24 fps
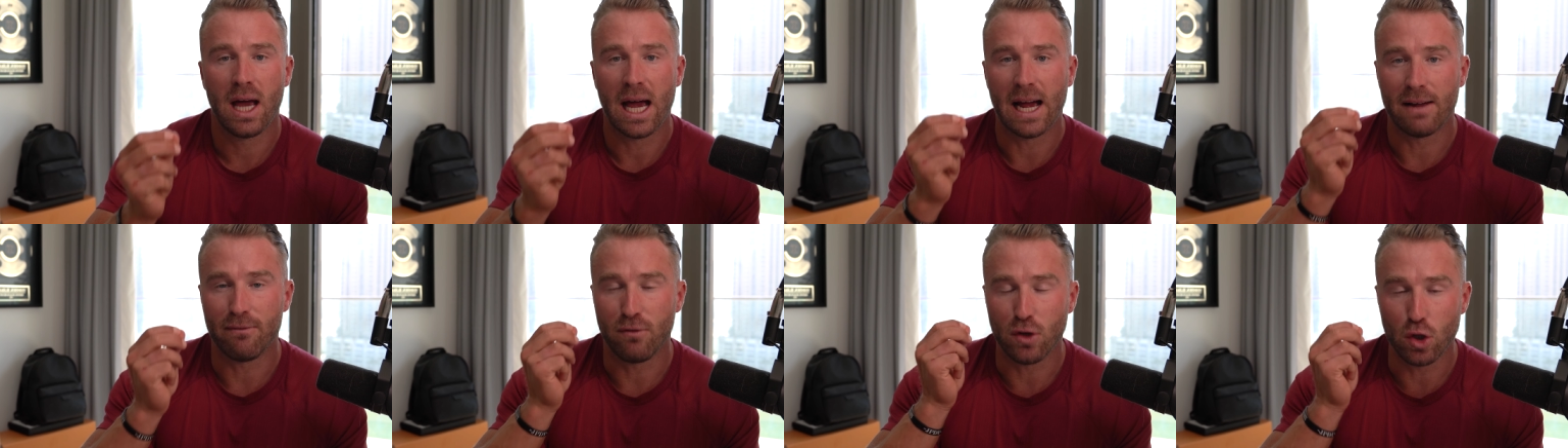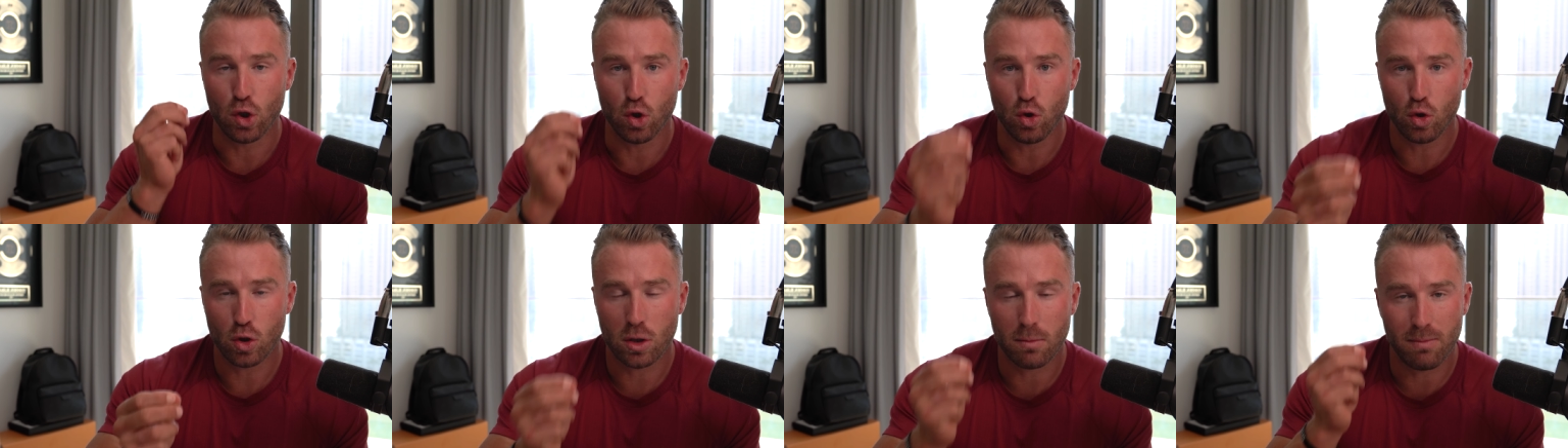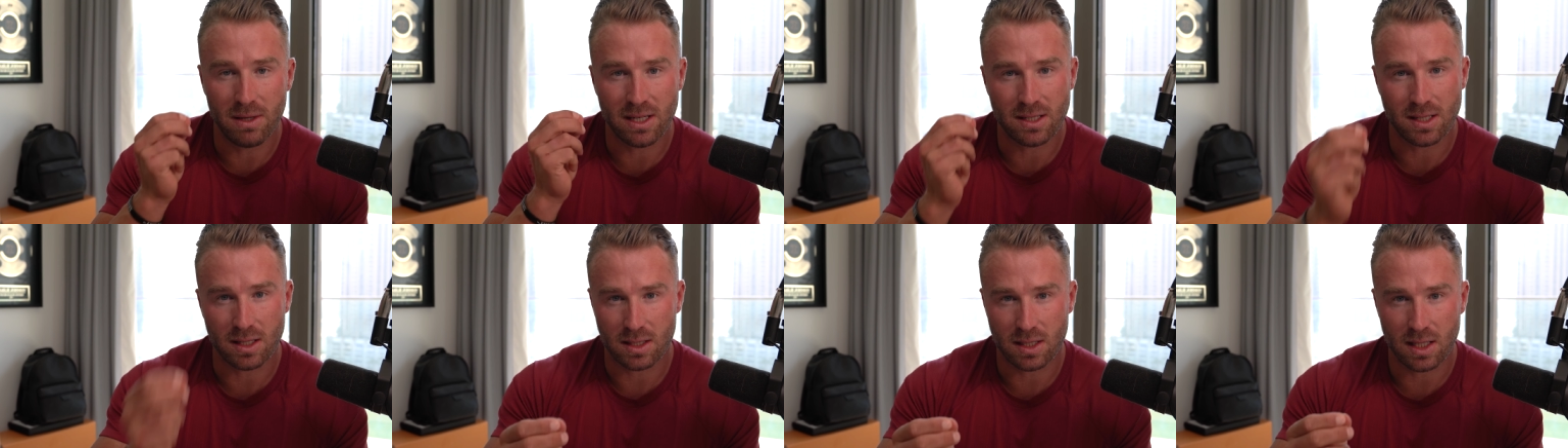And for you to
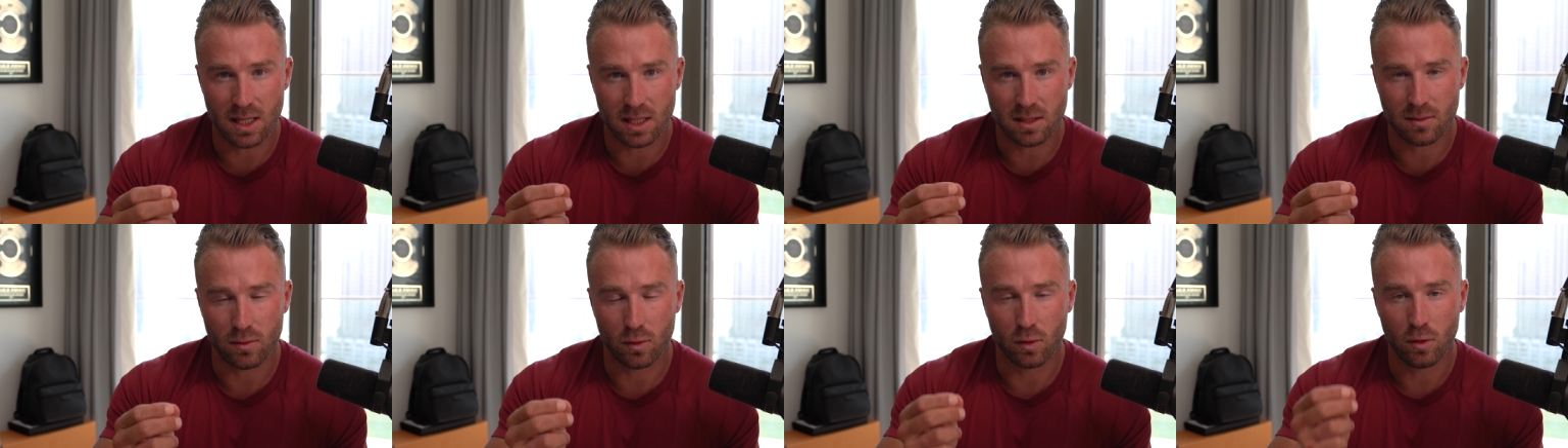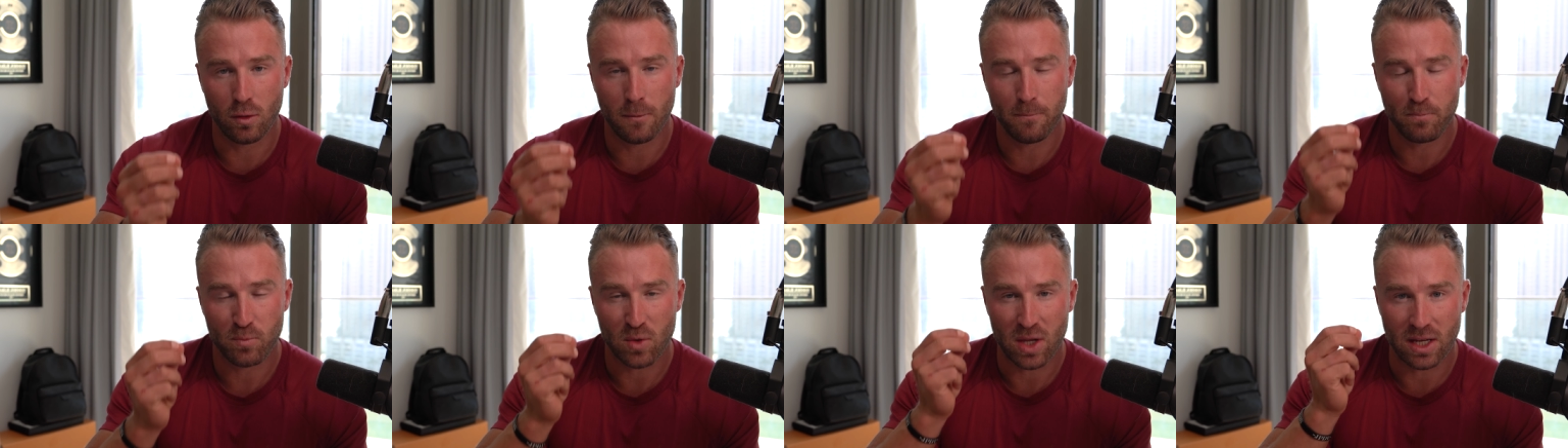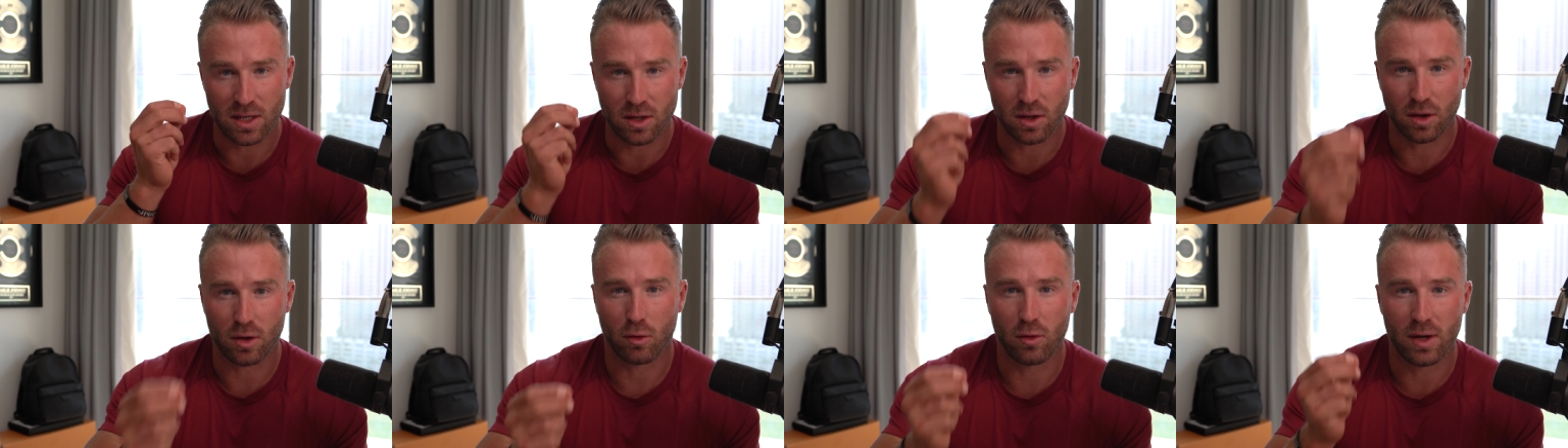be successful
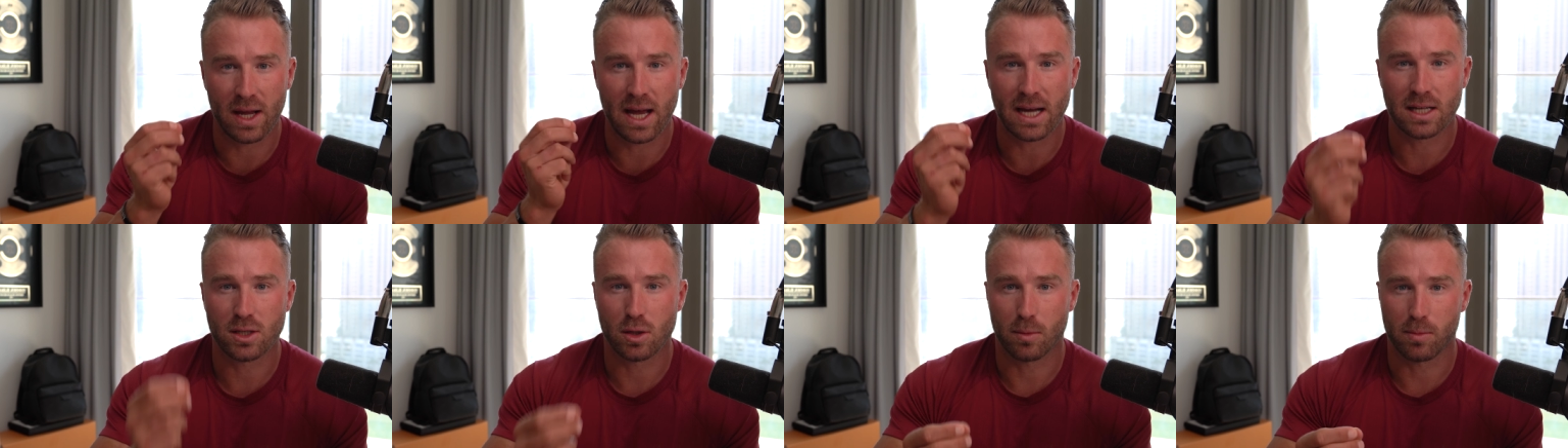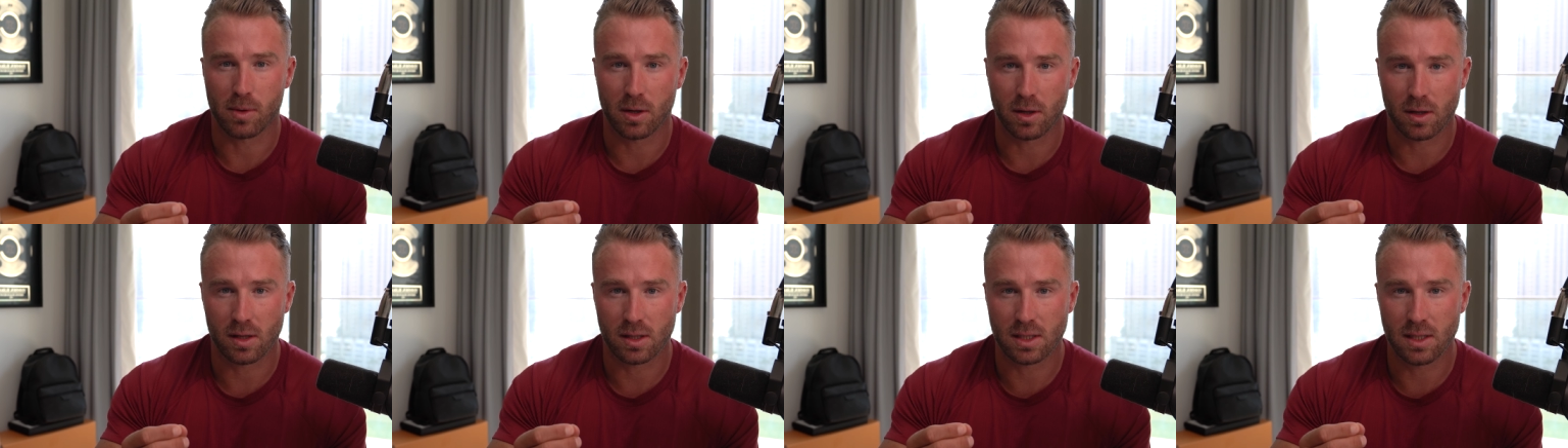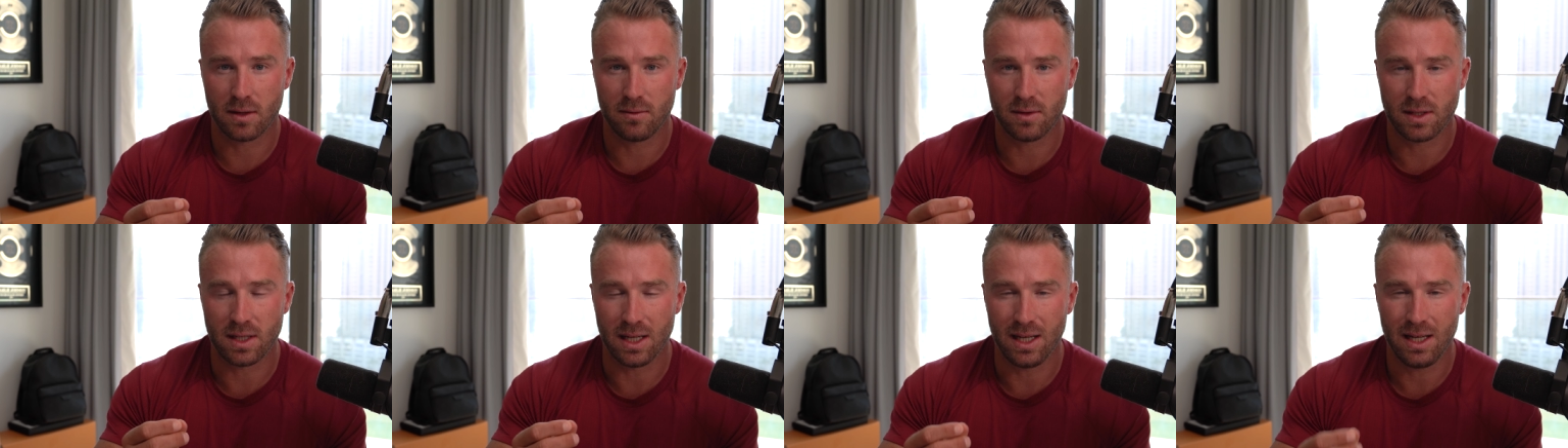and to 3x your
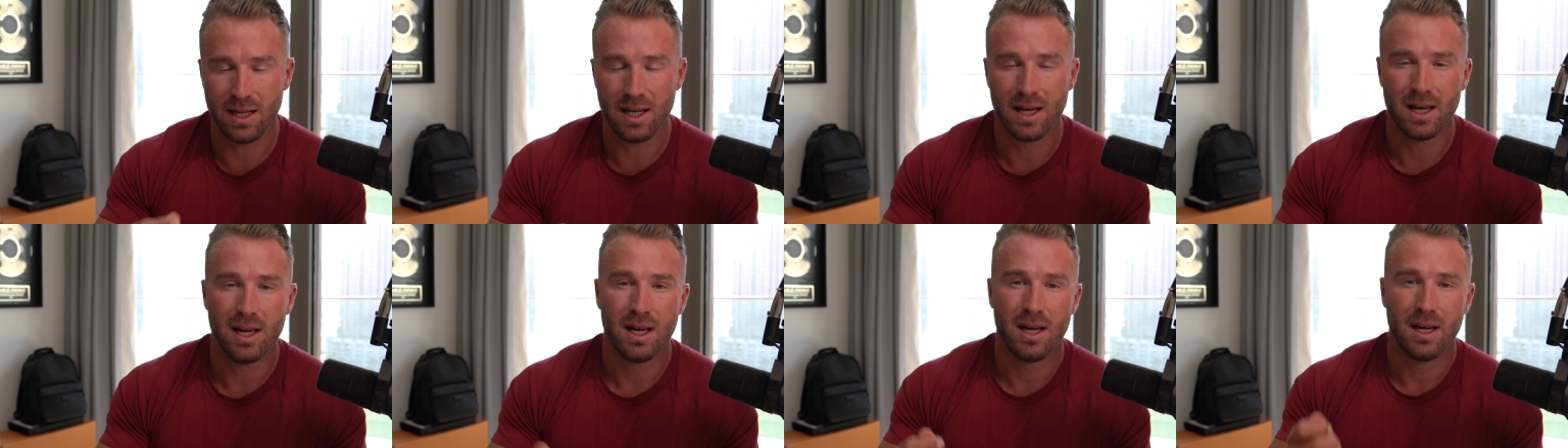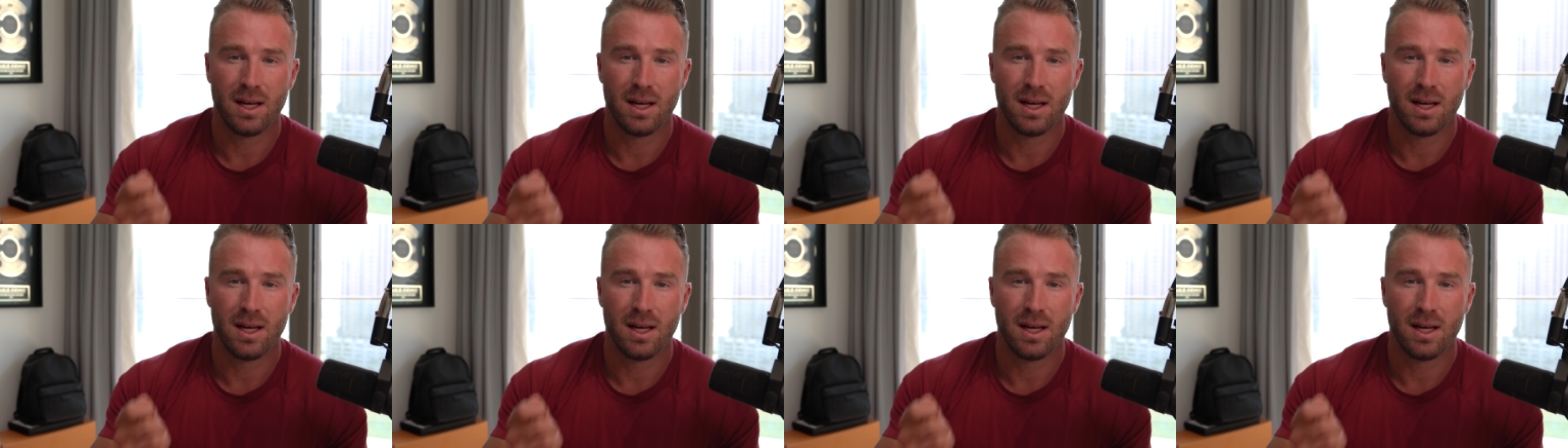productivity,